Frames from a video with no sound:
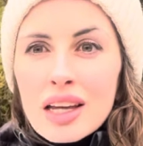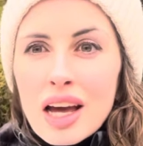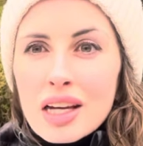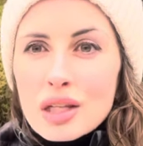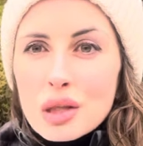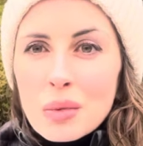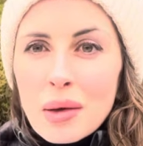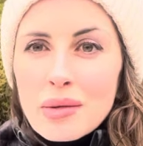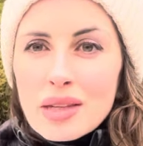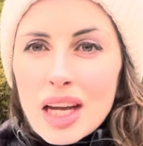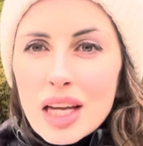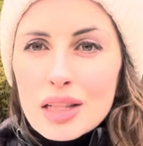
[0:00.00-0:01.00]
yeah, just maybe
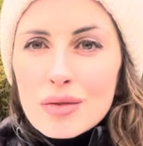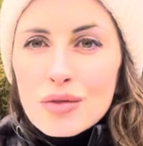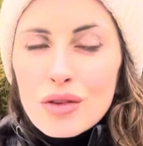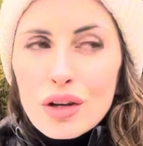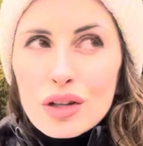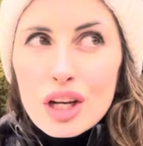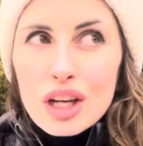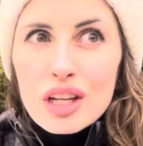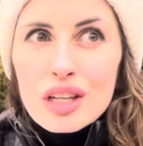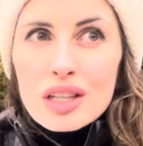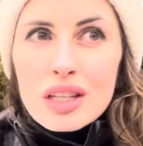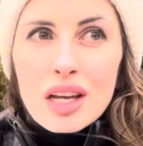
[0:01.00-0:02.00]
take some
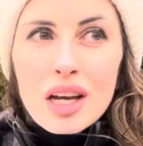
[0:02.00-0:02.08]
photos.